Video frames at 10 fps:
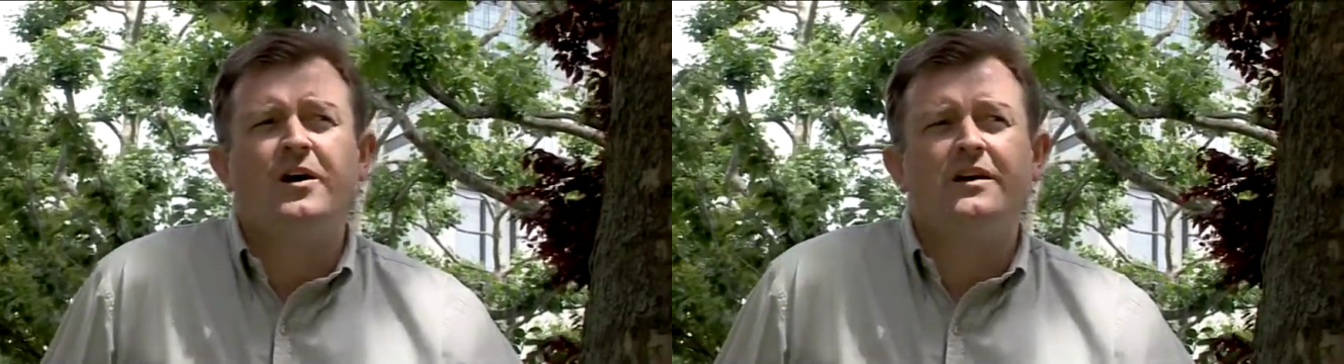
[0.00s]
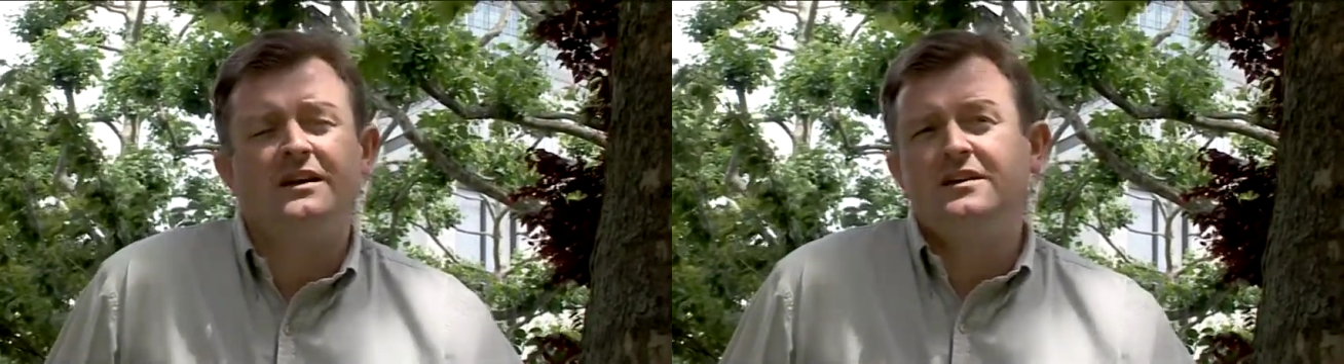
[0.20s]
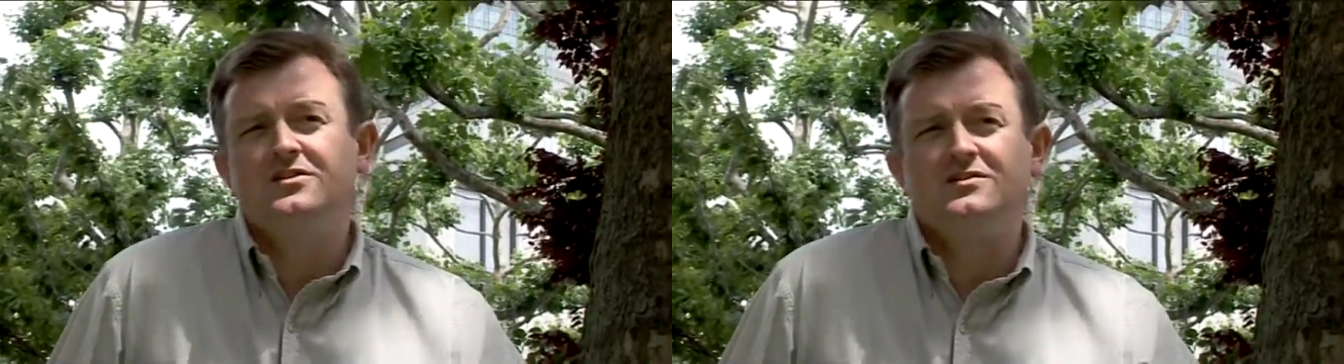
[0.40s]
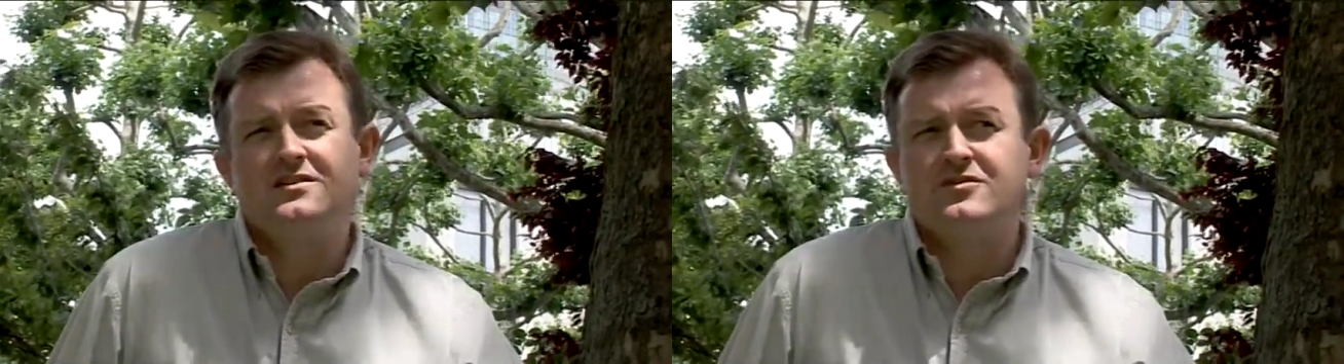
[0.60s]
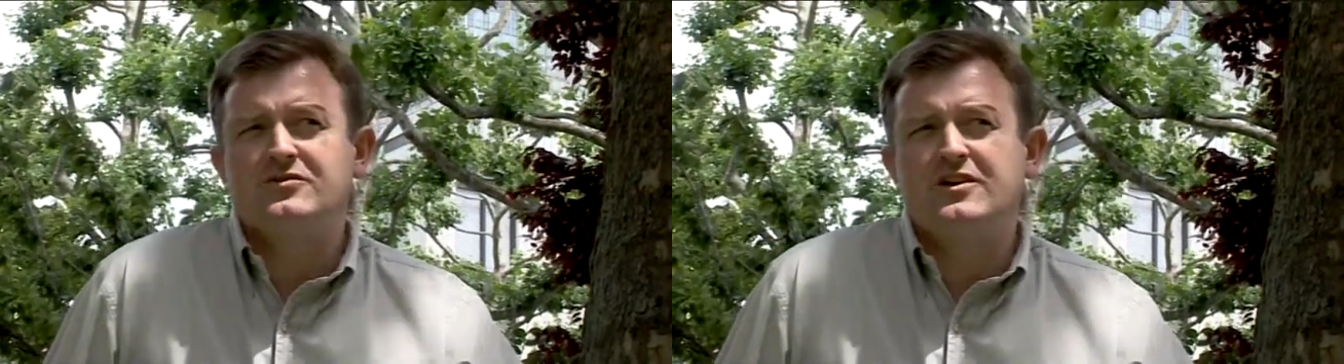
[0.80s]
He
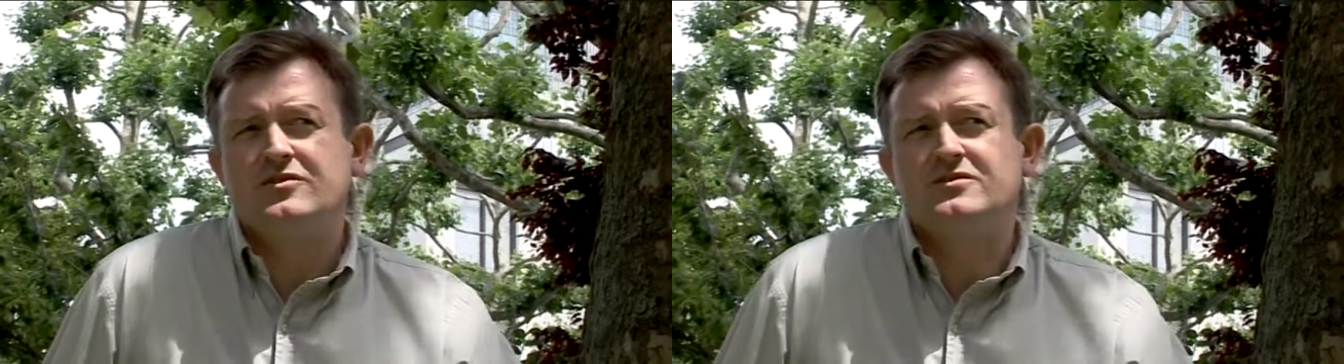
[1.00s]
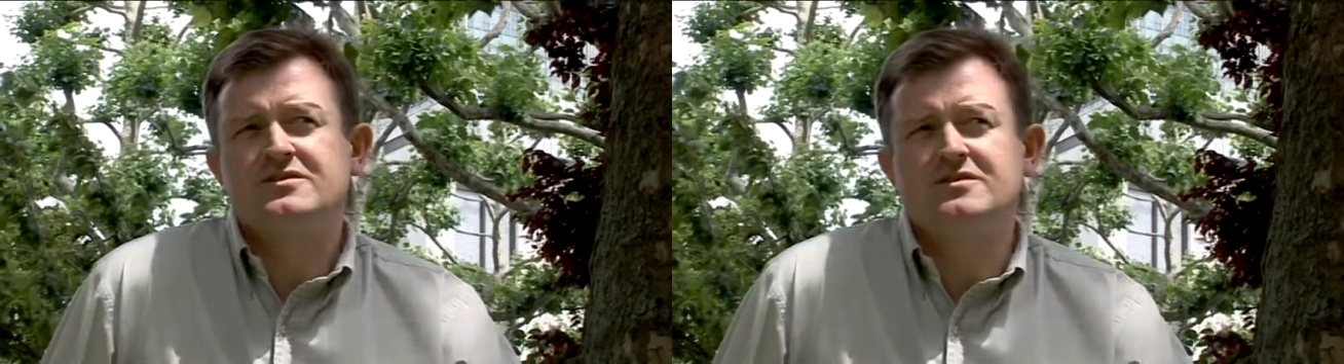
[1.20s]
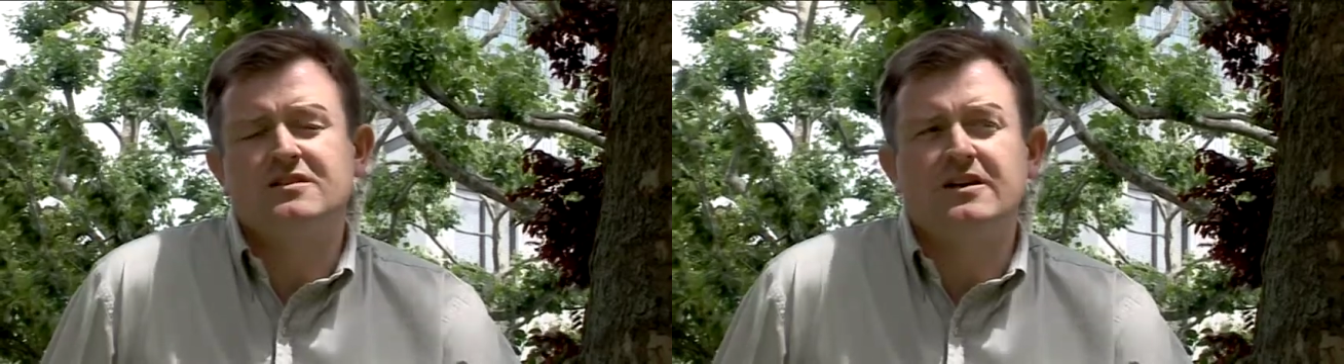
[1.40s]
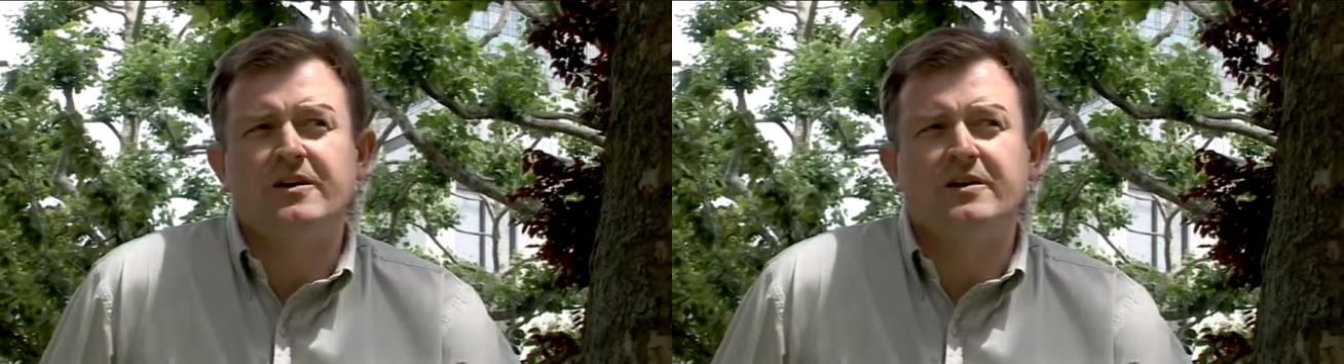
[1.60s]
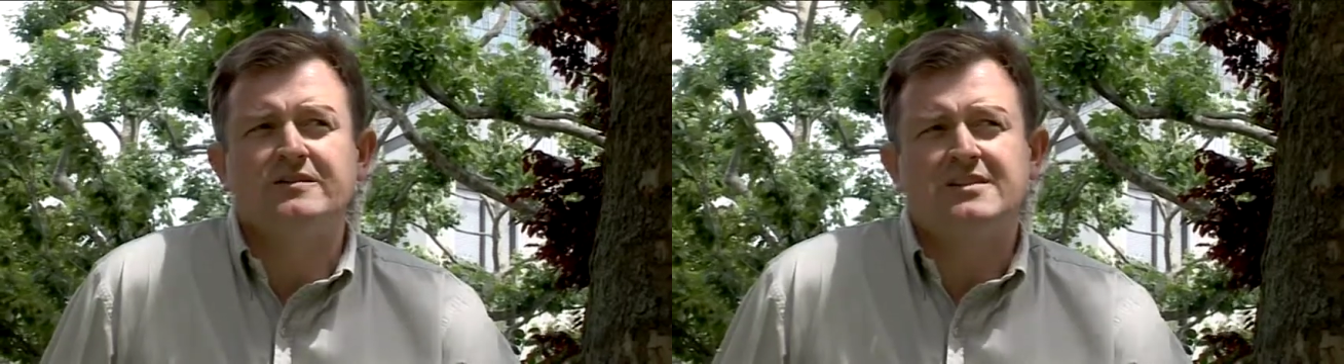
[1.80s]
uses all those
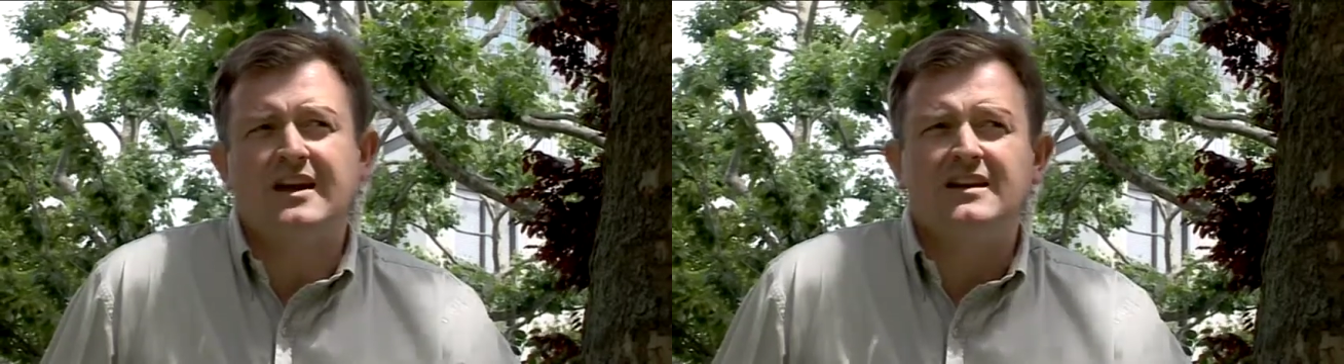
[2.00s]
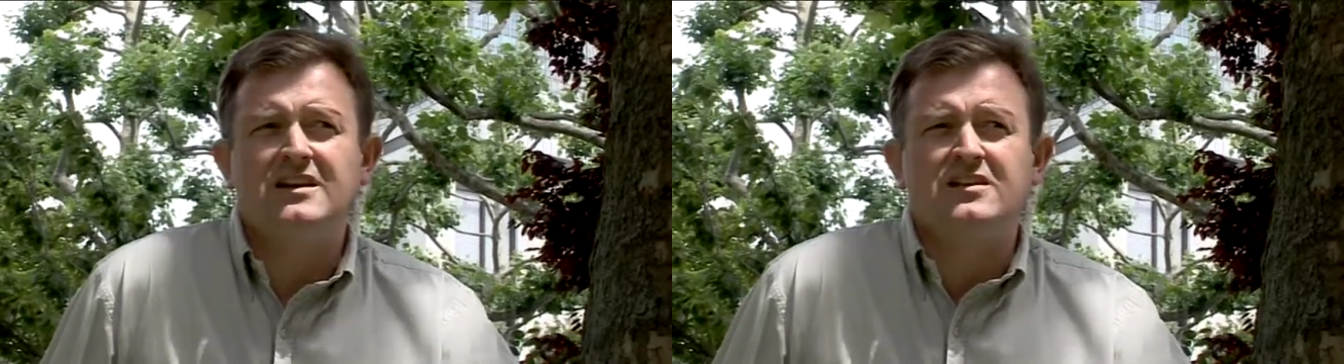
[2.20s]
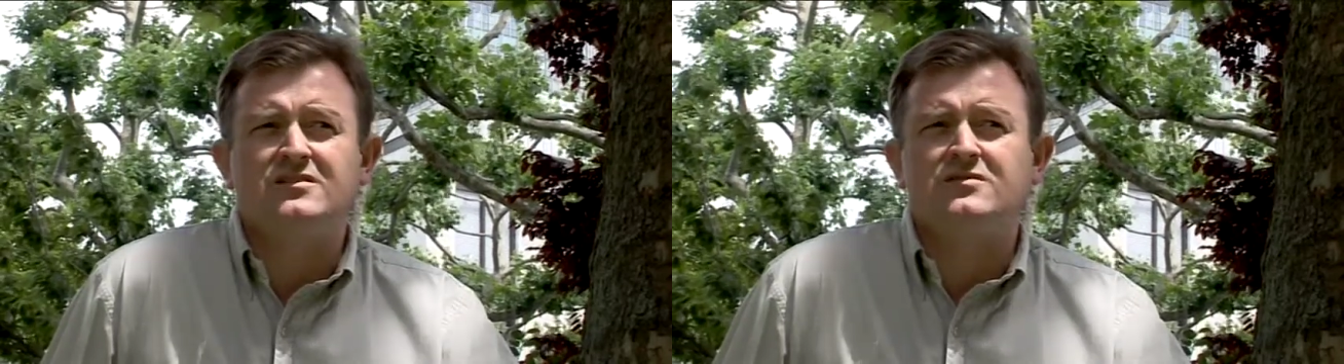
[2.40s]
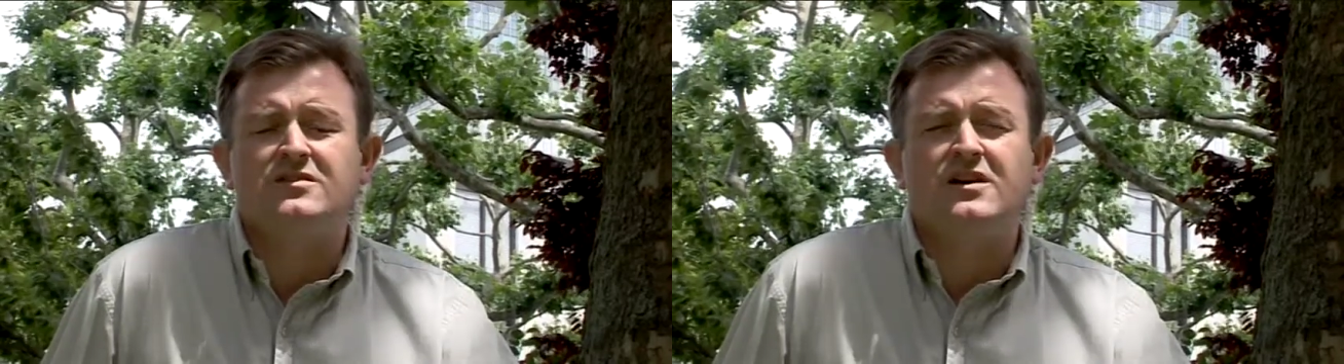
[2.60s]
techniques